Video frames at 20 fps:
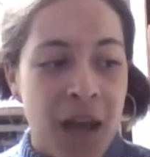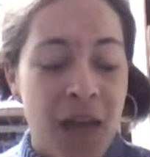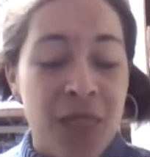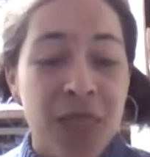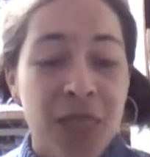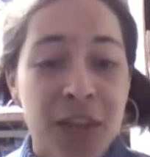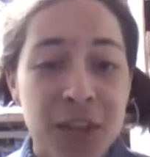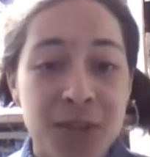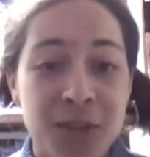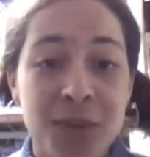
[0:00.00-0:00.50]

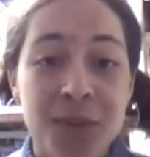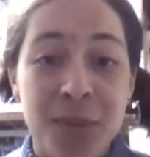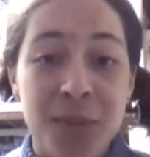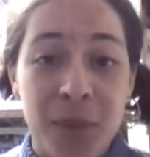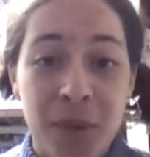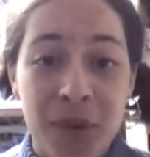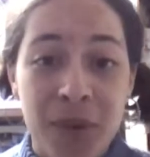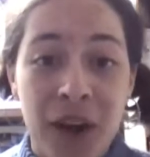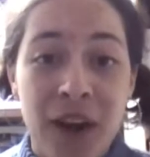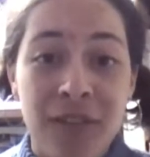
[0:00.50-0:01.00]
this was
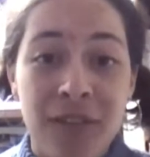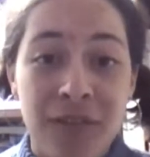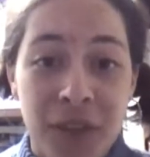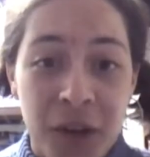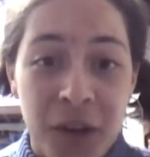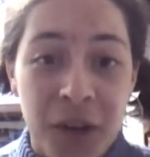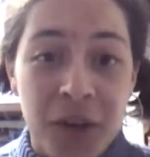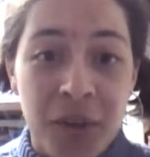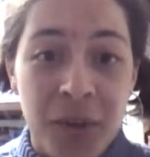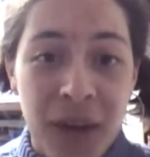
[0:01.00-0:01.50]
pulled off
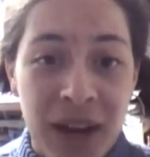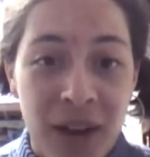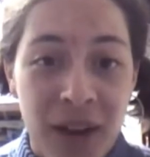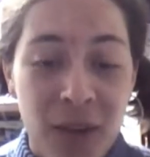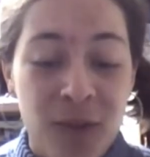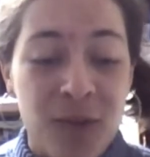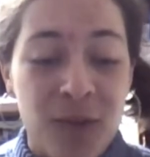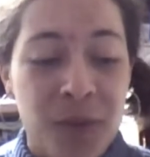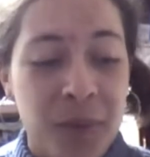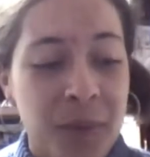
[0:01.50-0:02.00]
very
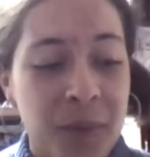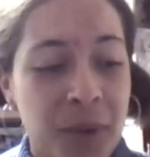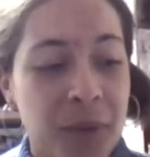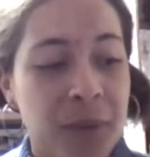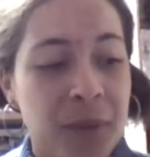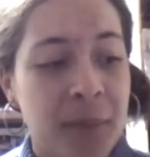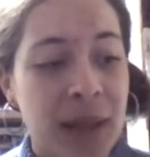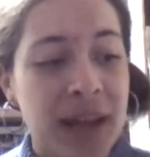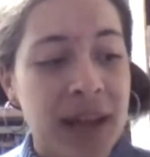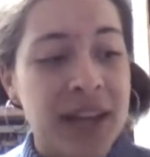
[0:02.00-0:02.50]
well.
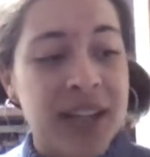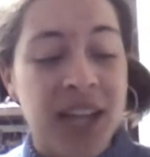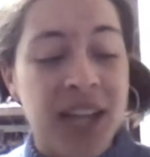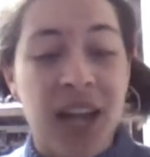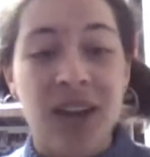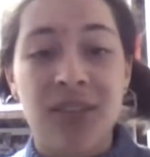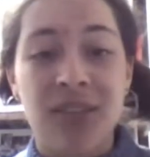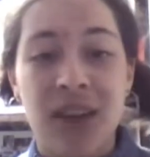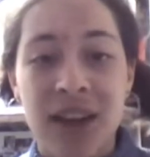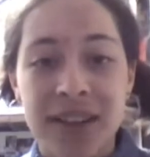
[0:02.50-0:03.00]
Ramon made a
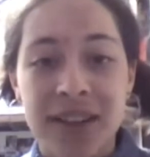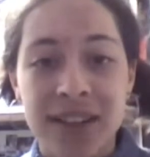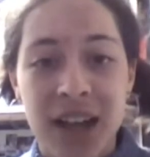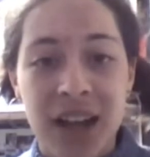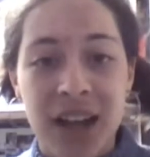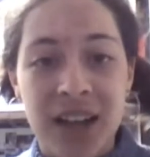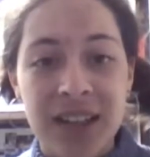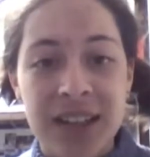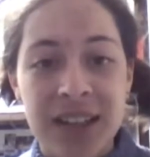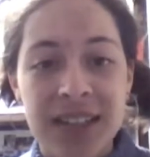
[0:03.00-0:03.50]
ton of hot
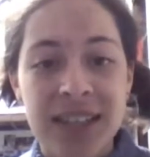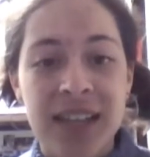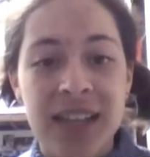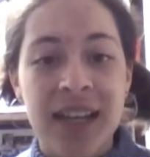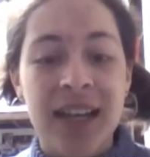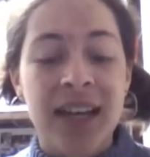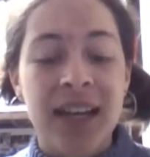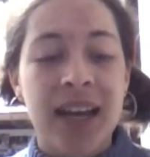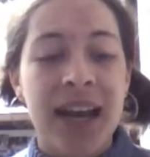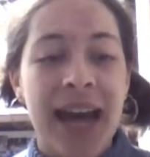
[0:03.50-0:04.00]
dogs,
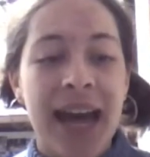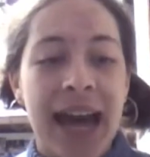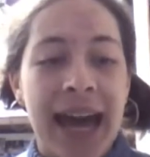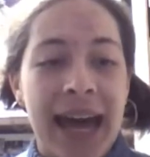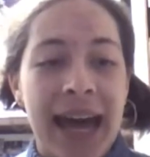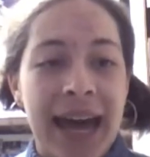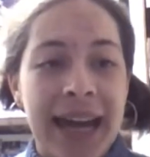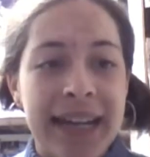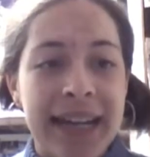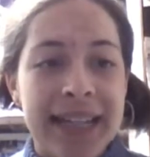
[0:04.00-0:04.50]

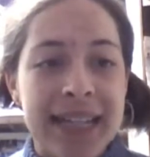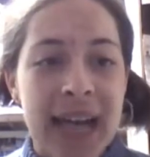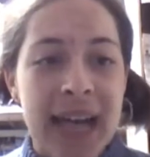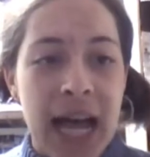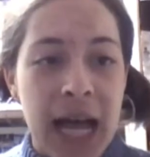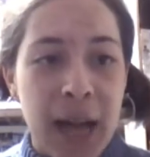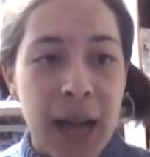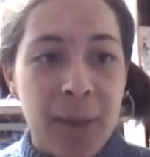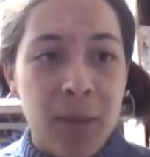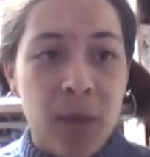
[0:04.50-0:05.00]
and
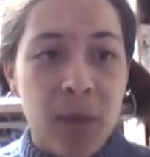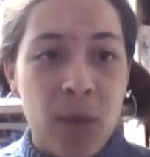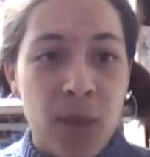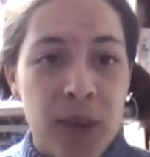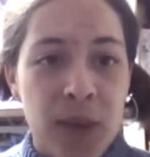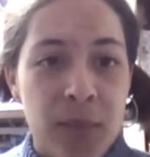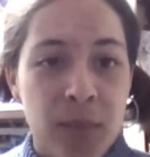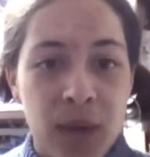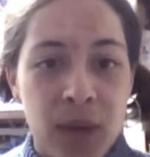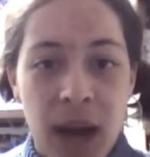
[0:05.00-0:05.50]

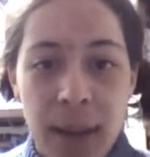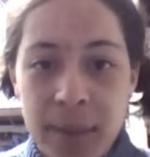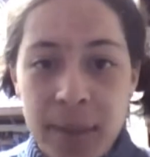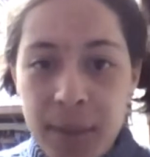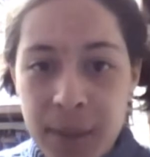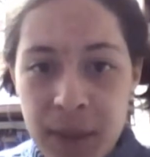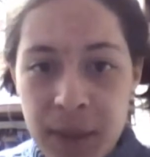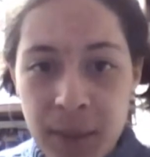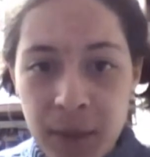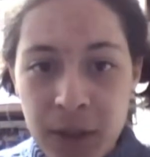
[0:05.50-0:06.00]
we bribed
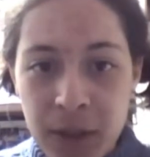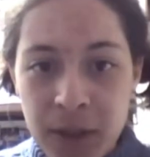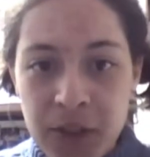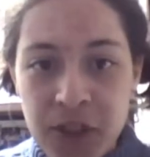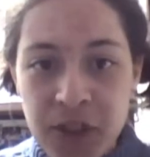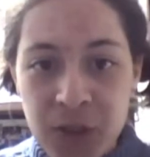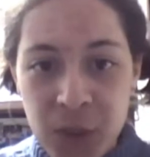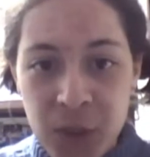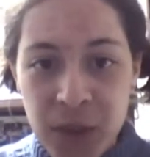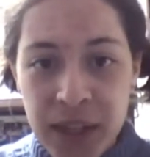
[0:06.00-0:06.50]
people into
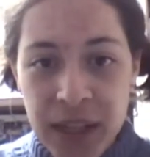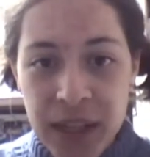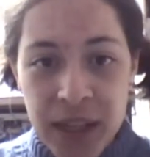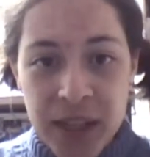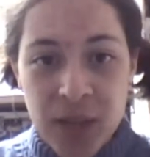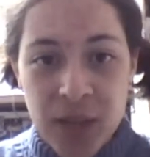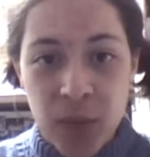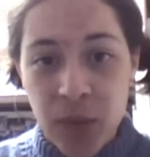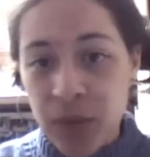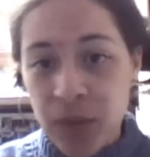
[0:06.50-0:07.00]
joining
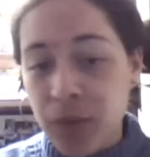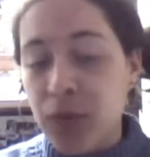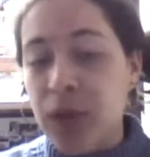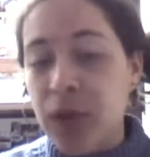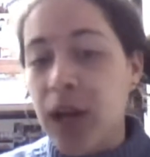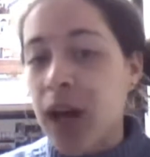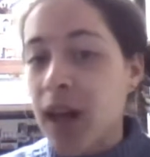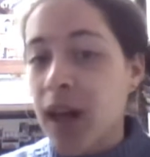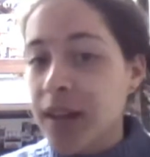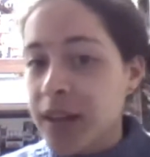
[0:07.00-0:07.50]
us with
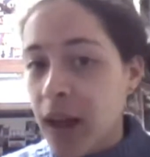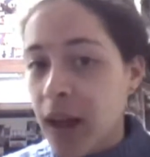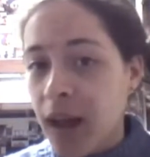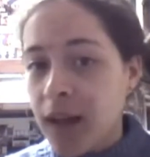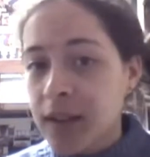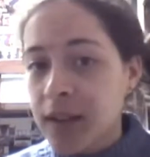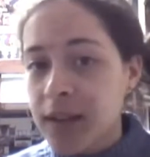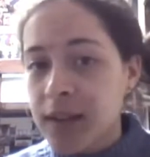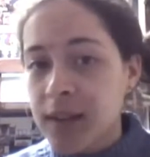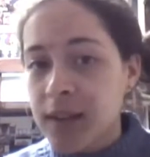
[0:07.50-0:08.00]
free hot
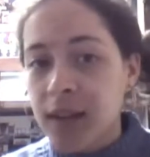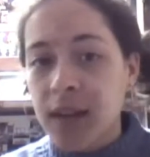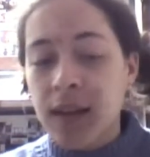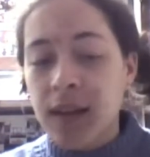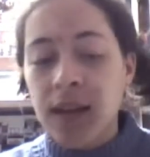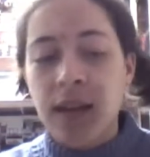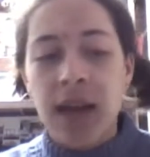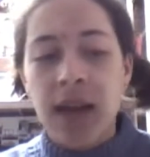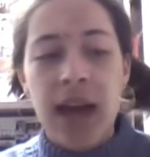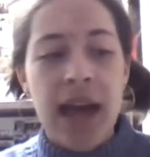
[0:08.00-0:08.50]
dogs.
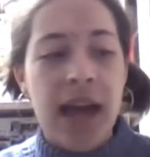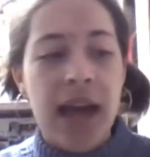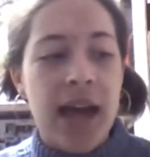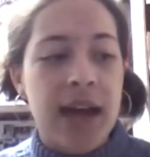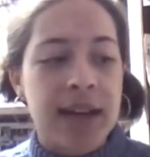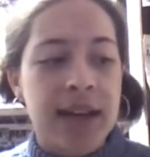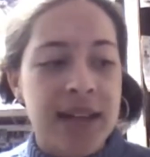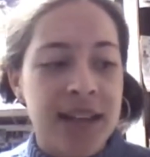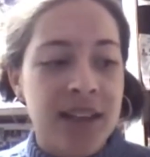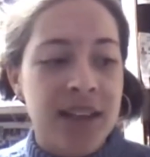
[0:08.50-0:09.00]

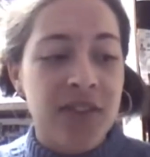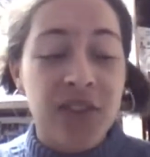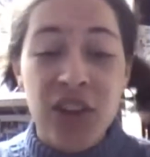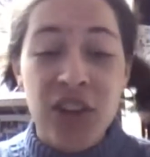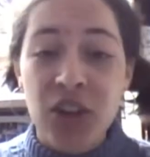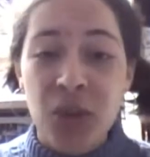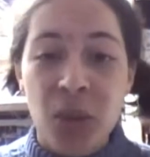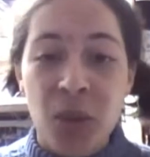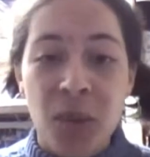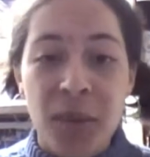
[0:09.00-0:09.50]
And in the
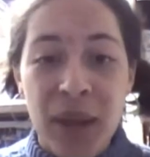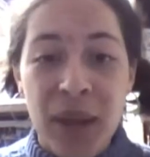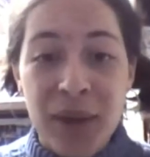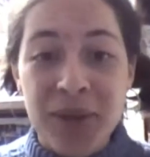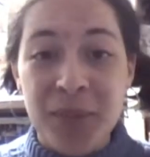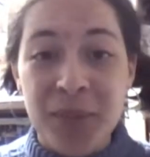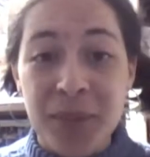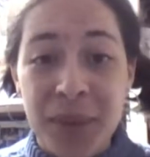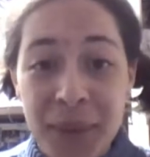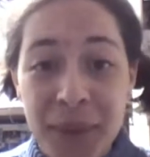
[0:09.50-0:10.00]
video I'm about
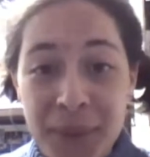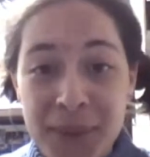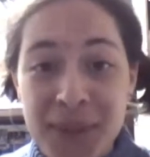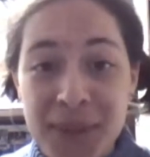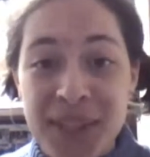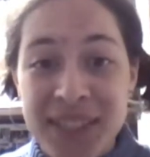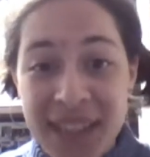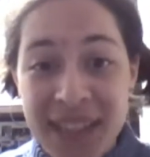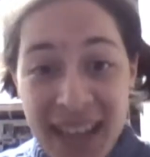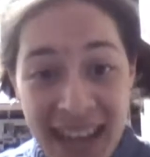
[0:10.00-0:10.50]
to post,
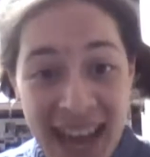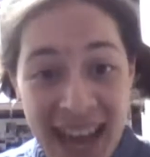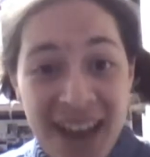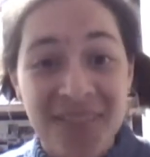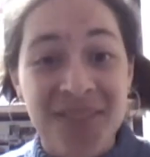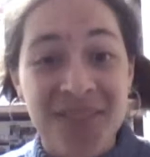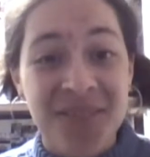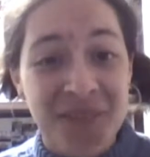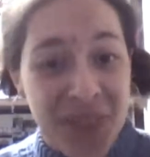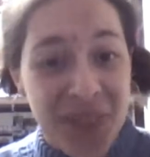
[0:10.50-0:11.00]
because I
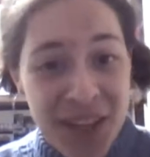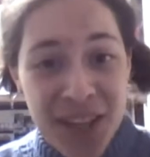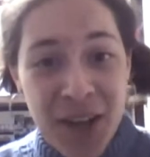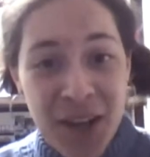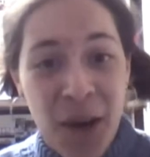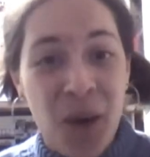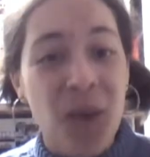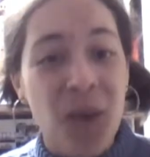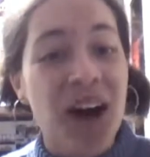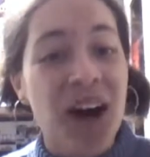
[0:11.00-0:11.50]
have
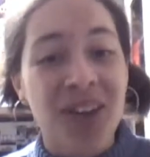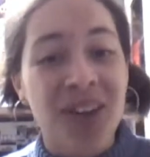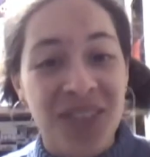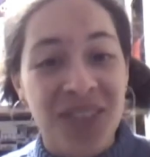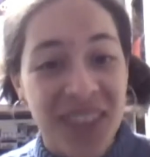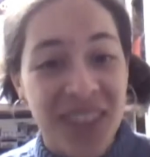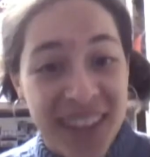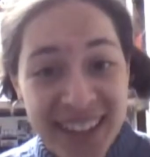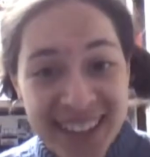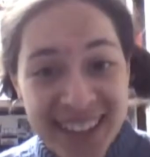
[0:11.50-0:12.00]
video of
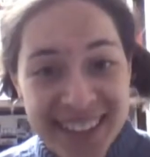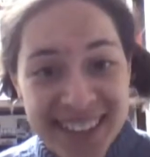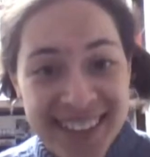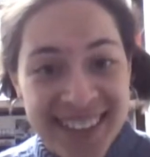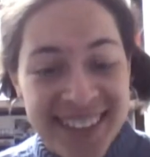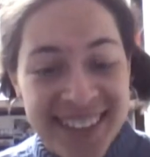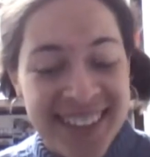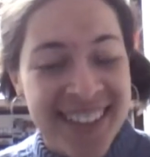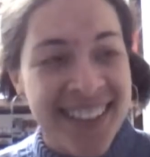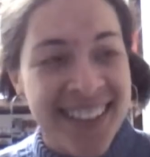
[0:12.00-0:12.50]
this,